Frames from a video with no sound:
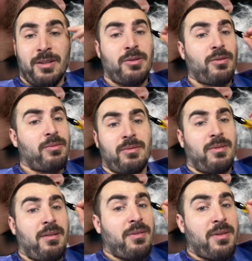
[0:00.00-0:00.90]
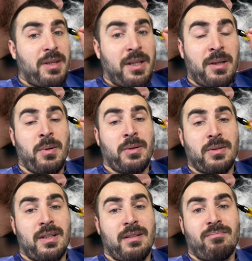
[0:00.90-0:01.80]
You don't even think
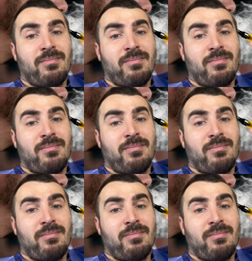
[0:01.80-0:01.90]
about it.